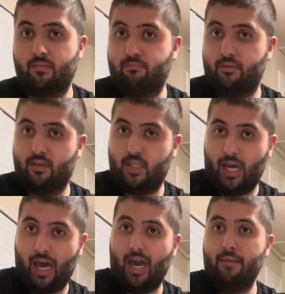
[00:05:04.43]
to, to
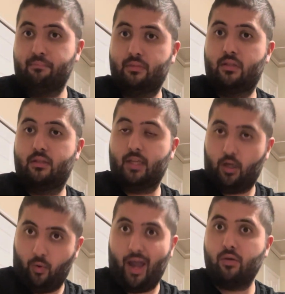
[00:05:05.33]
hype the
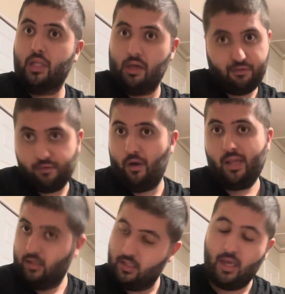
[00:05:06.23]
crowd in
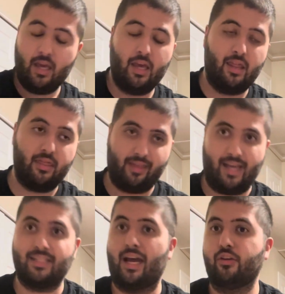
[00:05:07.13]
France,
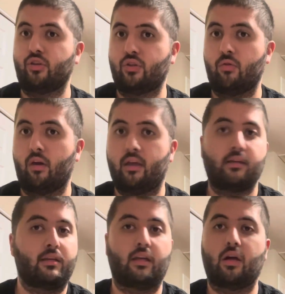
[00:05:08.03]
that's how you do it,
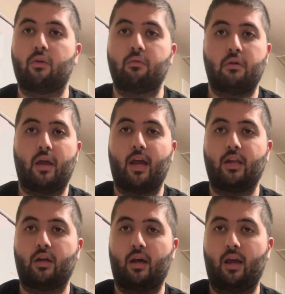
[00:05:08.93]
you know? In
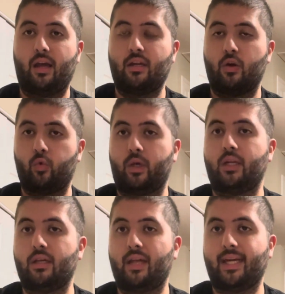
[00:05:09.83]
a in an
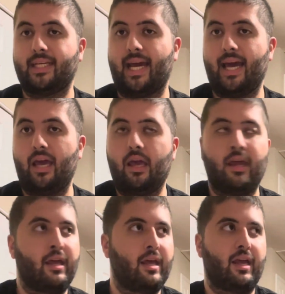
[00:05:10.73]
arena like that,
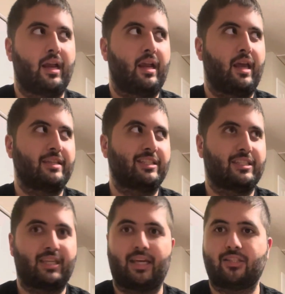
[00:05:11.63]
it
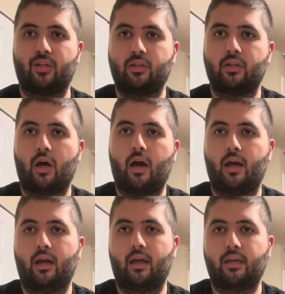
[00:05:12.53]
just takes a
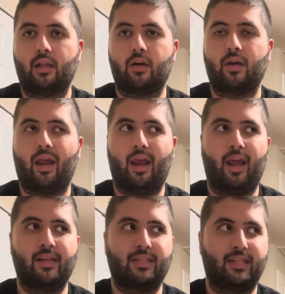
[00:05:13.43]
lot, you know?
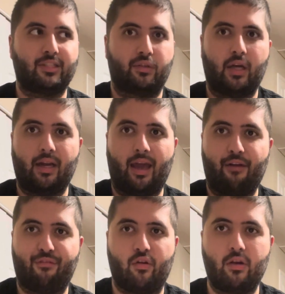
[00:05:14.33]
It takes a lot of
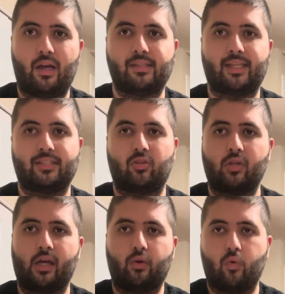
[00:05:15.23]
effort, it takes a
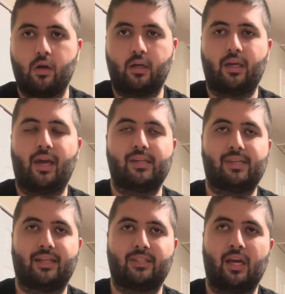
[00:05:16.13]
lot of work, it
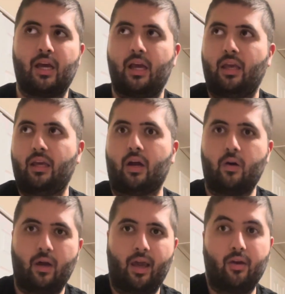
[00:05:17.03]
takes you
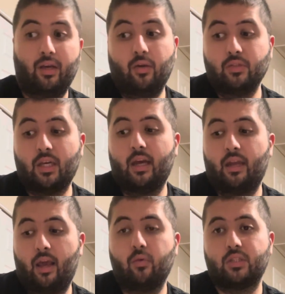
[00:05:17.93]
know, it, it was
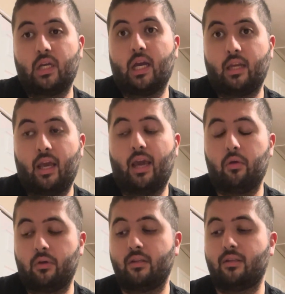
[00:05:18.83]
good. It was good. It